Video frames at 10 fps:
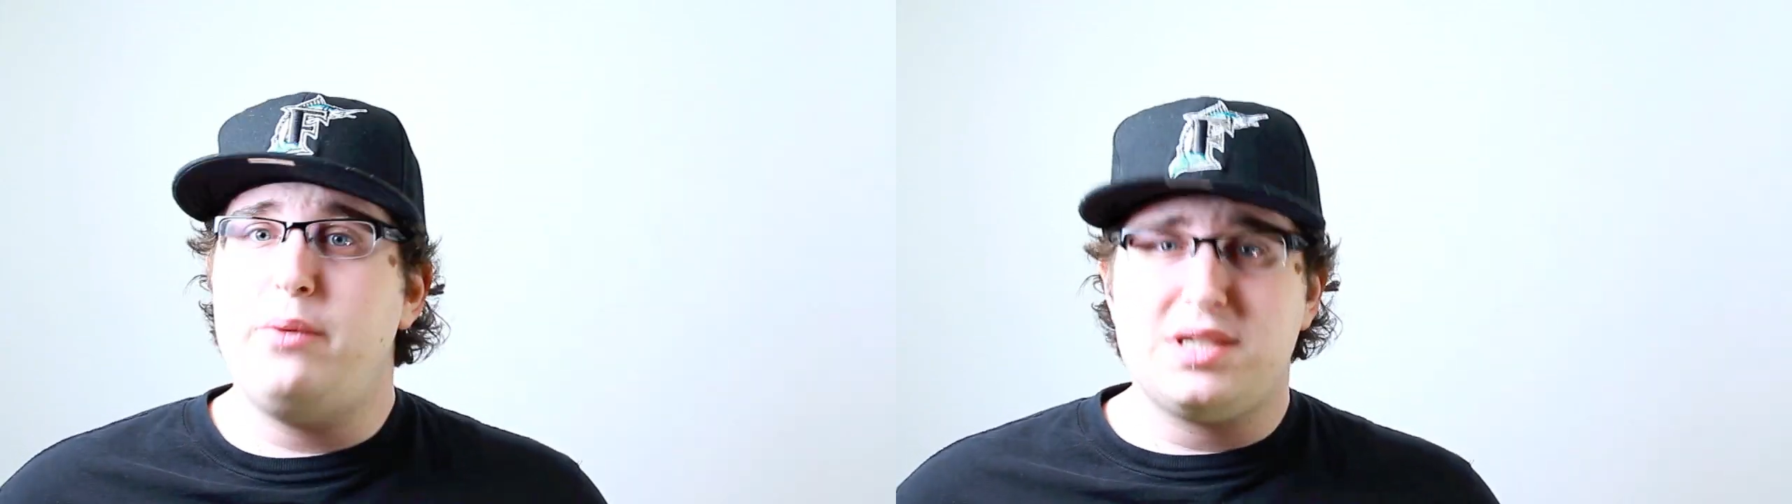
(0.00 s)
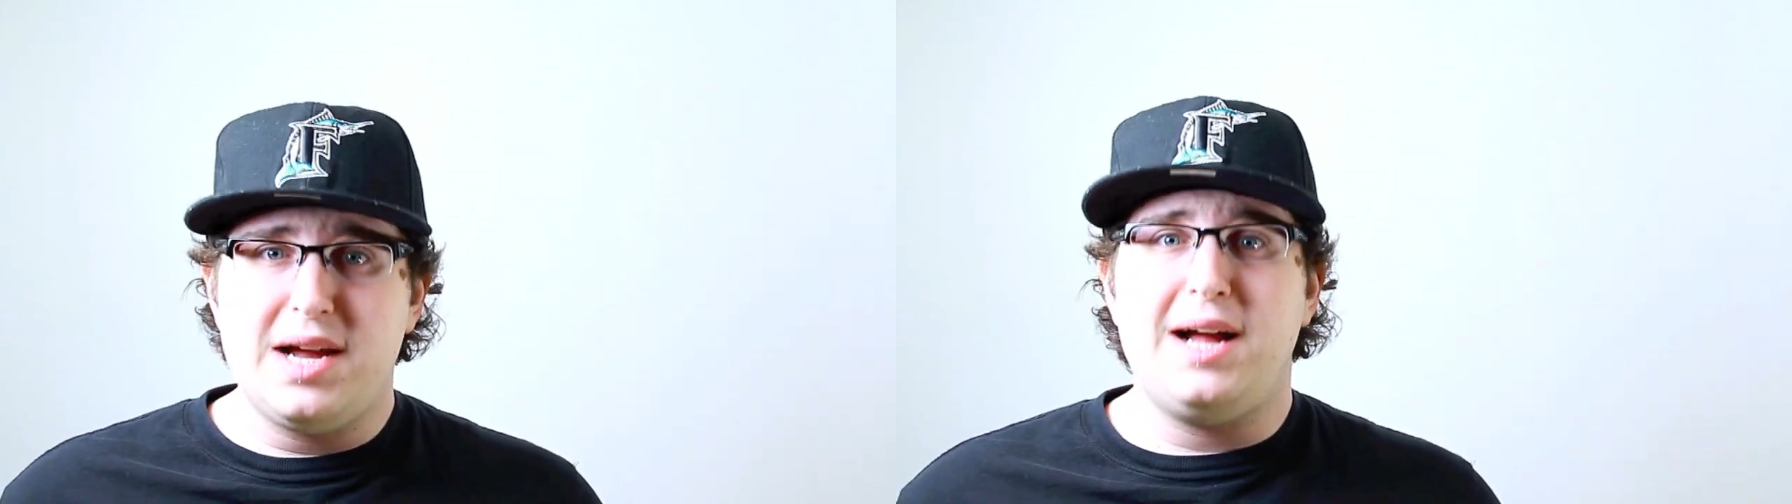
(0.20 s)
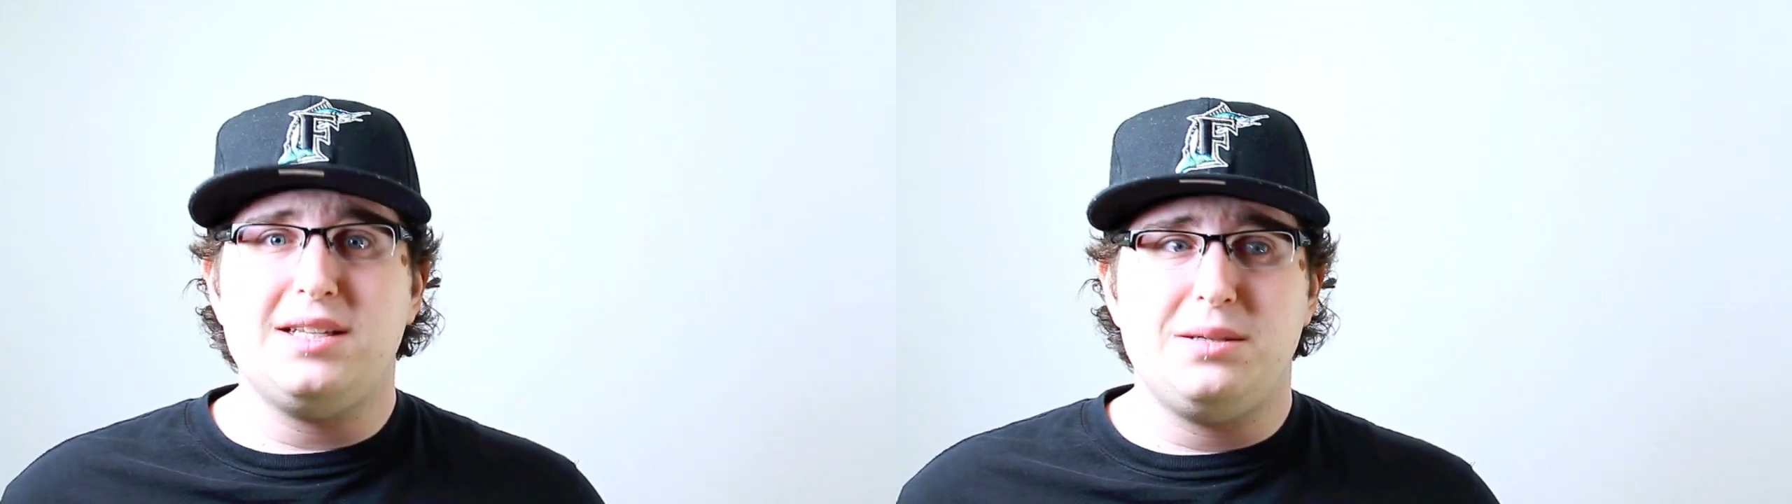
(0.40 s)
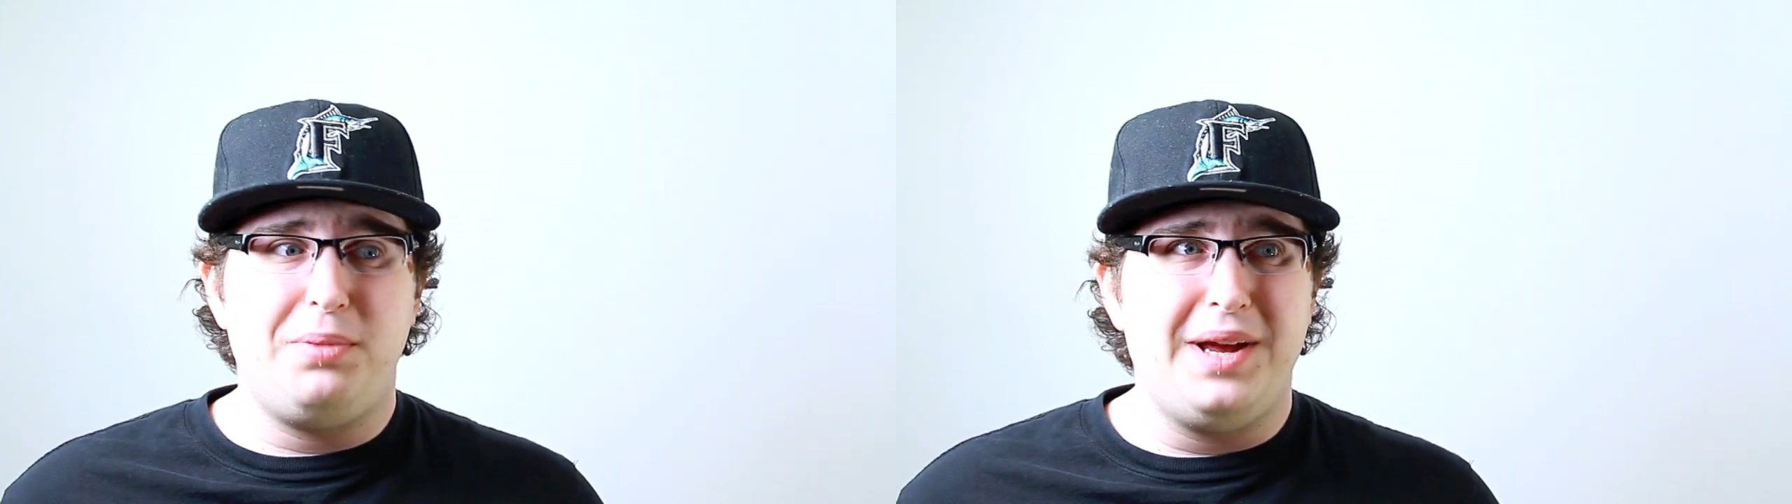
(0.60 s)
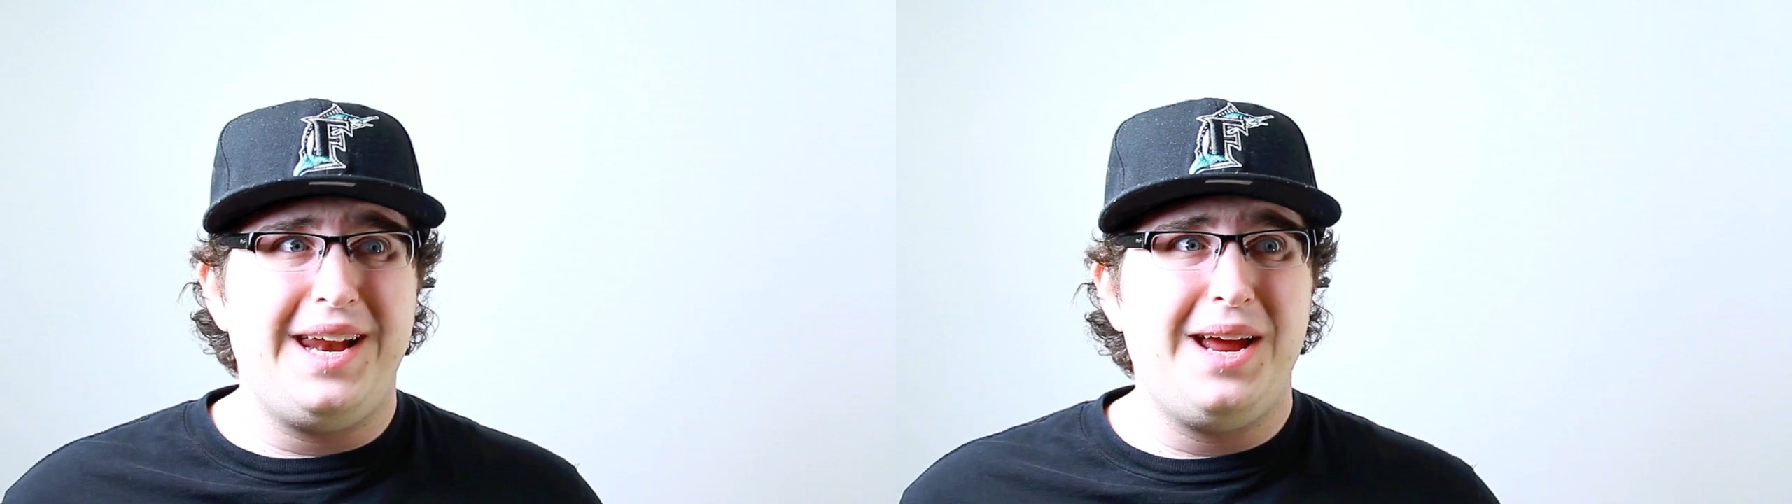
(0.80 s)
I was
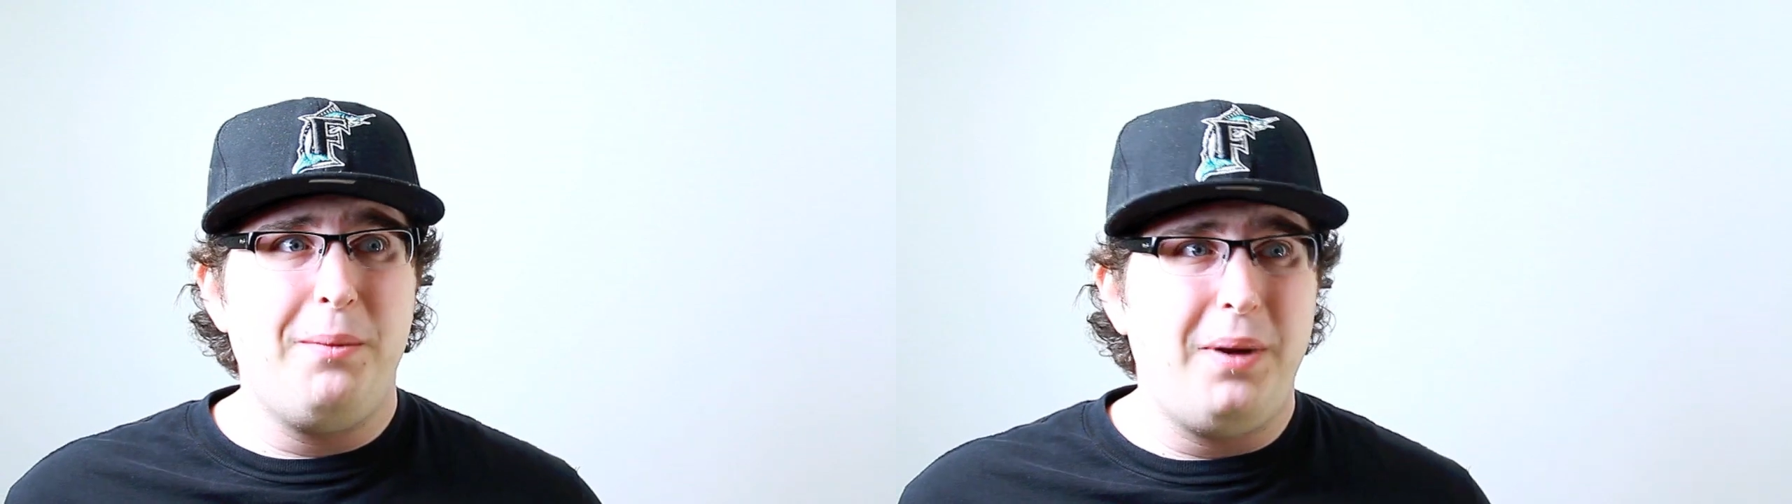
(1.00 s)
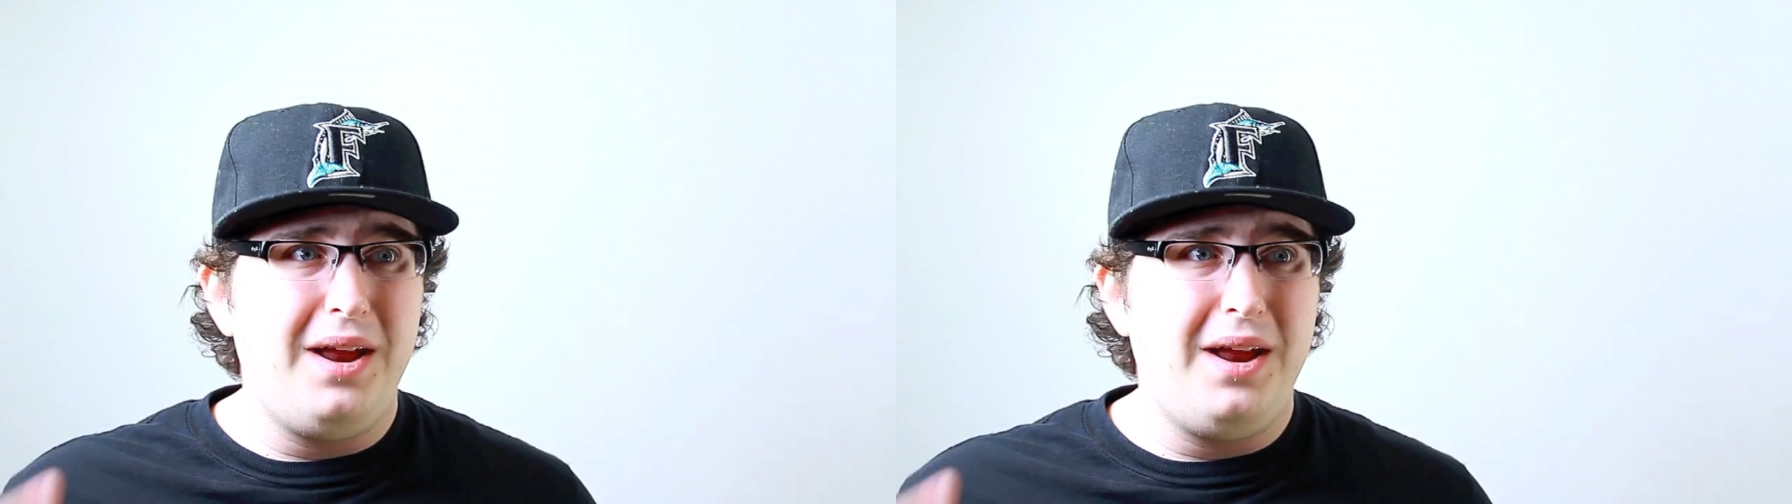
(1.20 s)
contemplating it,